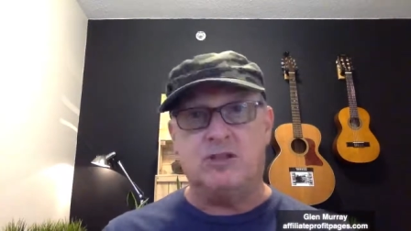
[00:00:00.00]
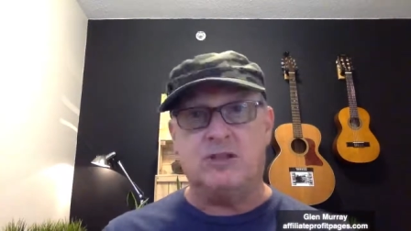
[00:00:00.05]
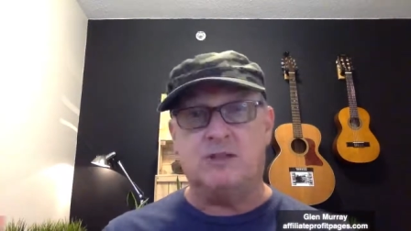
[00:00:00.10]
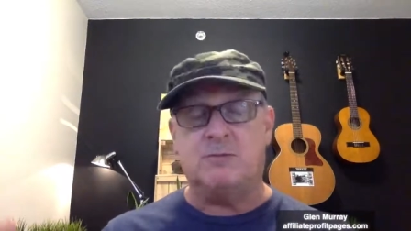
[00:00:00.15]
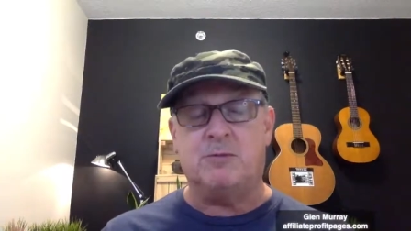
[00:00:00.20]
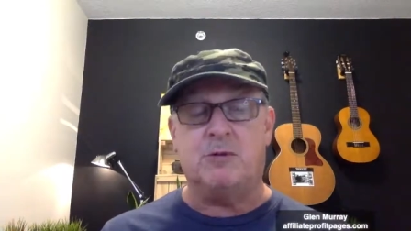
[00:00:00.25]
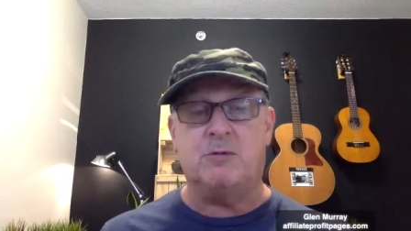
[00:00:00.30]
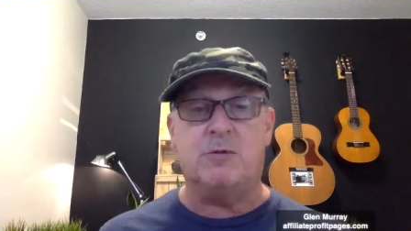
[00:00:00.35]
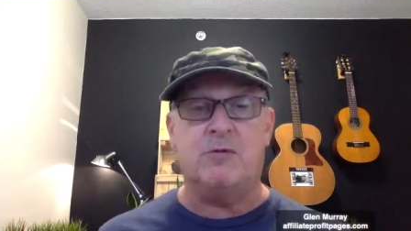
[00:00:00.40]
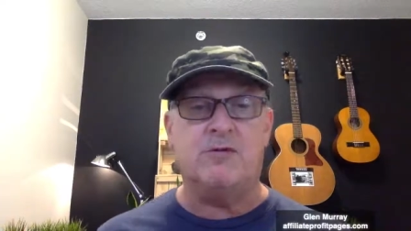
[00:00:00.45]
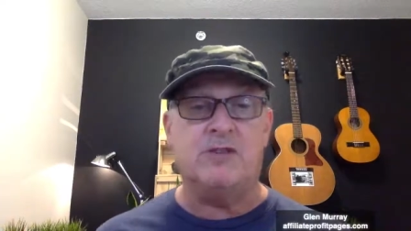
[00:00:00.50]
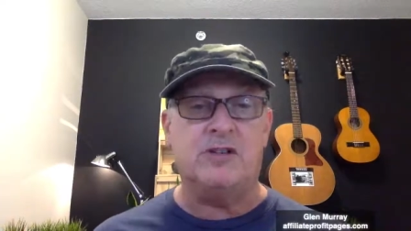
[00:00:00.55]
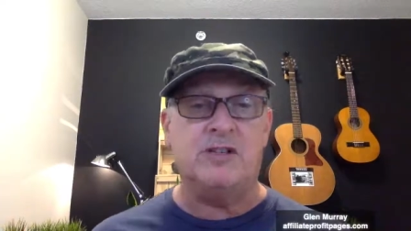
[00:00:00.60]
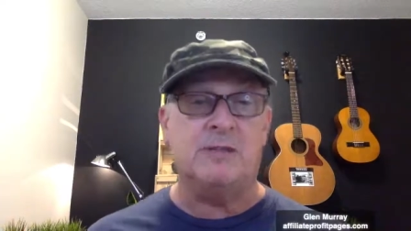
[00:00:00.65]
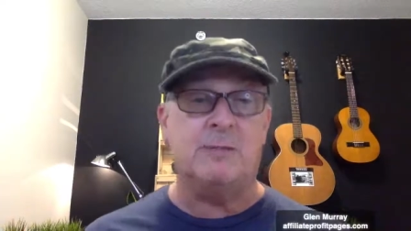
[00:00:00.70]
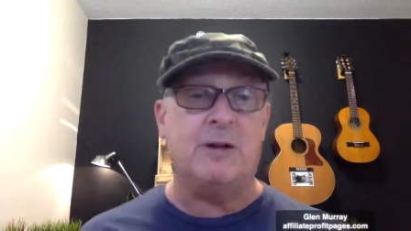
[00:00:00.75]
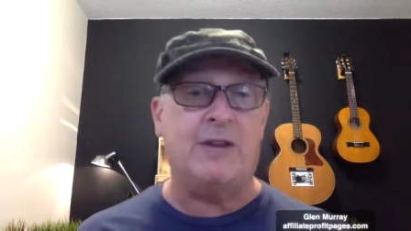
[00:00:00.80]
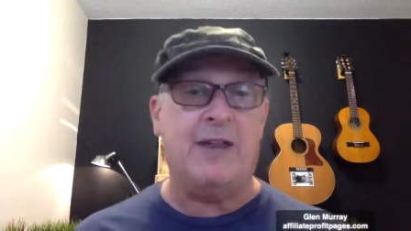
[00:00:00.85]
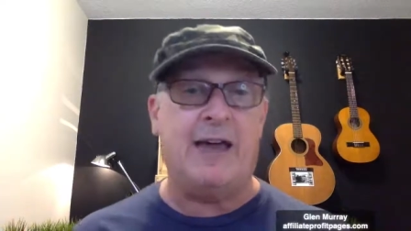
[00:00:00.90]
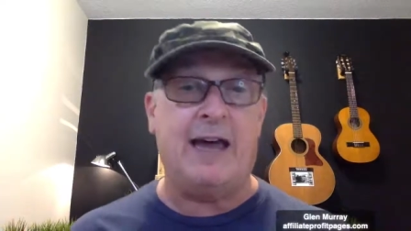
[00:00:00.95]
just put
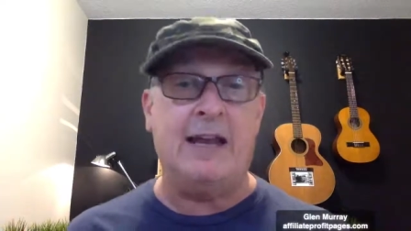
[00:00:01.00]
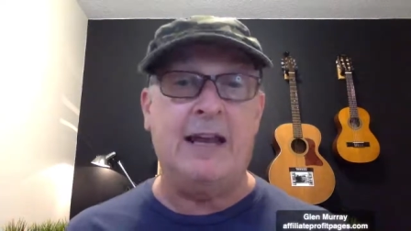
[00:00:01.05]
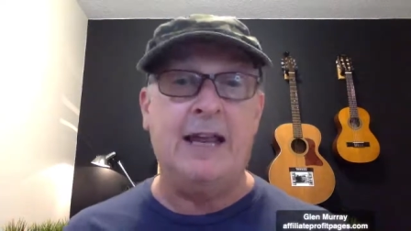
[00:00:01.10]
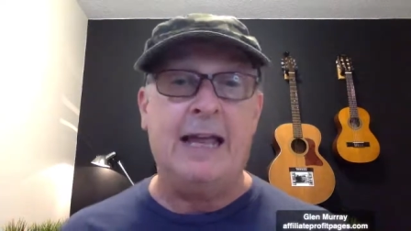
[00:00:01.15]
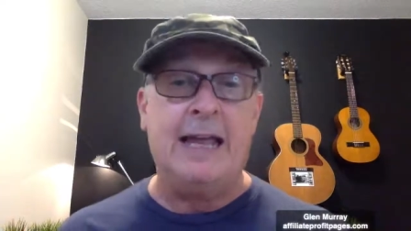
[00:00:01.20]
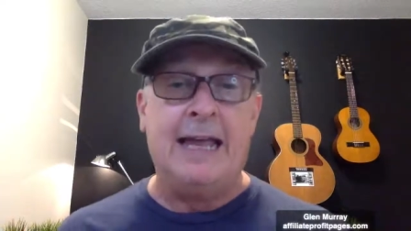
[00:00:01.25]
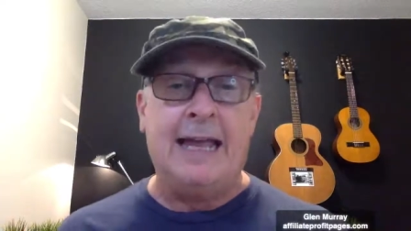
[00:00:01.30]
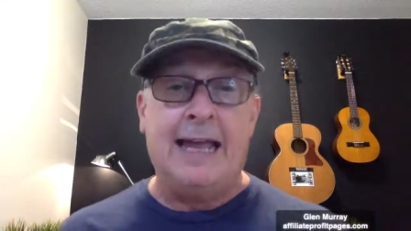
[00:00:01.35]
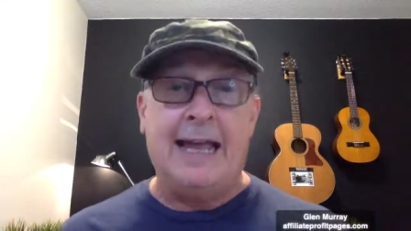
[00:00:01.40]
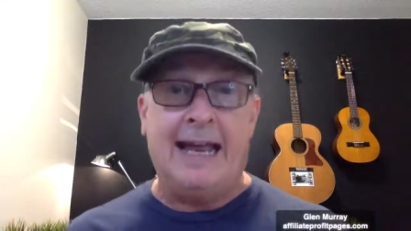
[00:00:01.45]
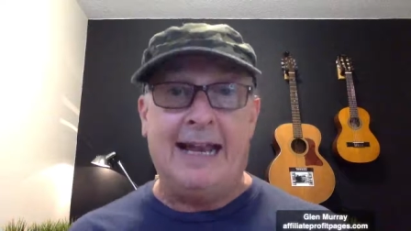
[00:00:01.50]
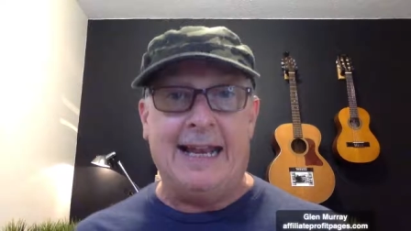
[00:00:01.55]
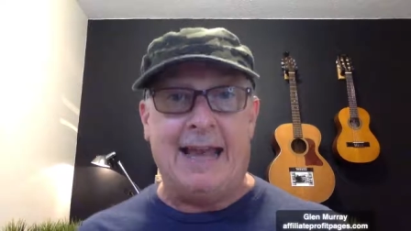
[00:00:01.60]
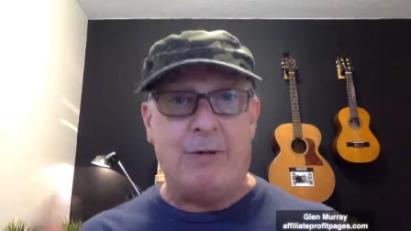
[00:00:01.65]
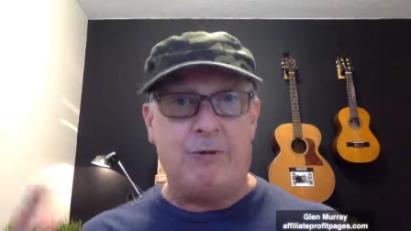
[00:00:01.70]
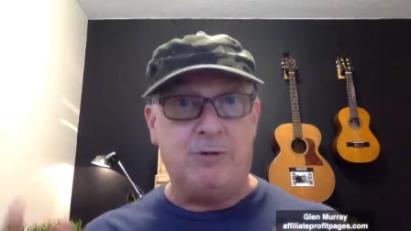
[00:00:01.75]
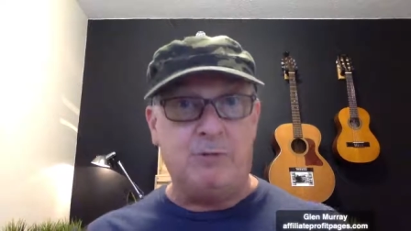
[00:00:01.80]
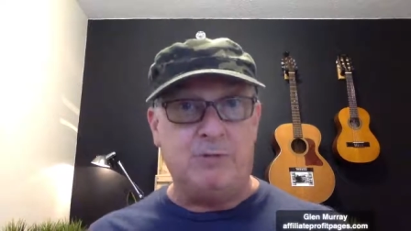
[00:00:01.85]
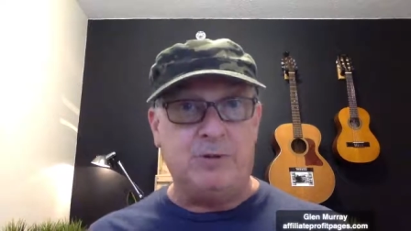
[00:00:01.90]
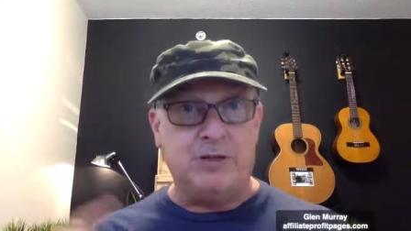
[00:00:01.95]
reviews about that, and
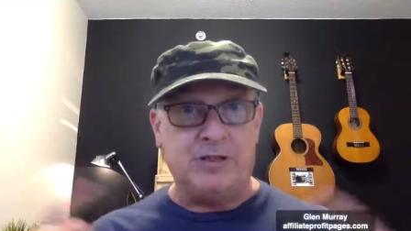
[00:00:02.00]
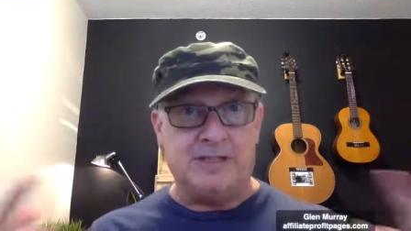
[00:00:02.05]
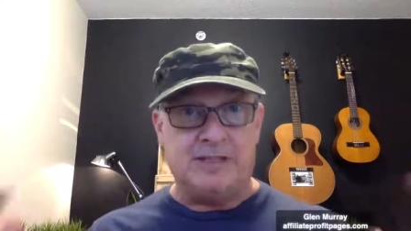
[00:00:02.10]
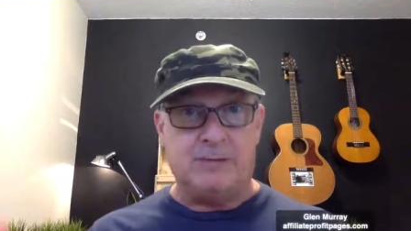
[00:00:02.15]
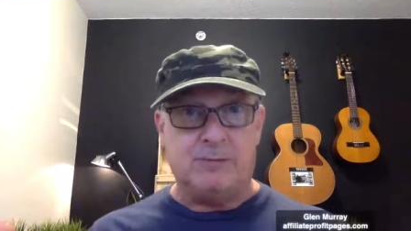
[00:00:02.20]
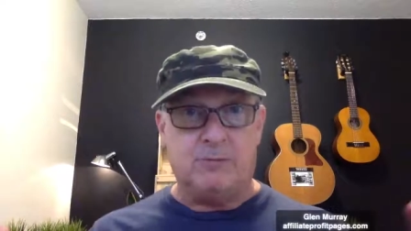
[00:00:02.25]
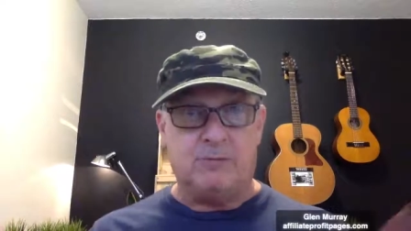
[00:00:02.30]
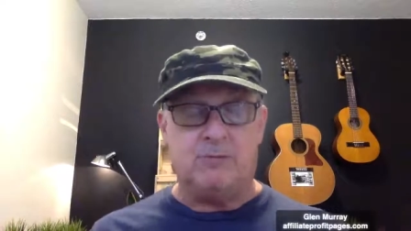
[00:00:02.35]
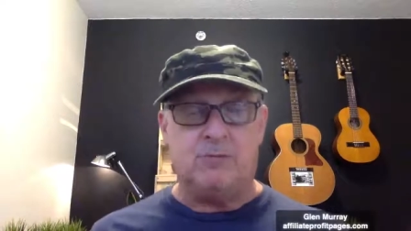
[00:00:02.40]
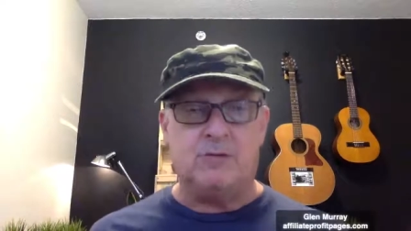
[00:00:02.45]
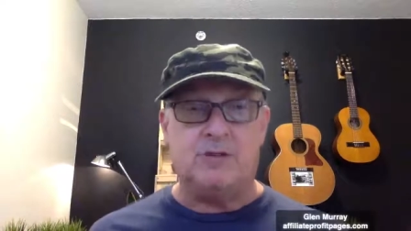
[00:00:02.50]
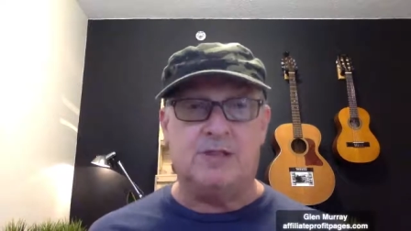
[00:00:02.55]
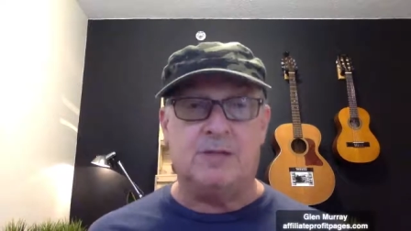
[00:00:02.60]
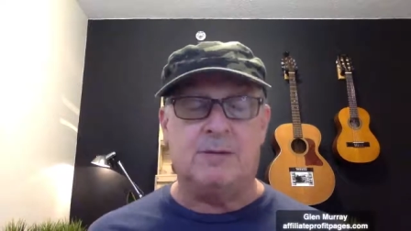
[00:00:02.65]
that would build some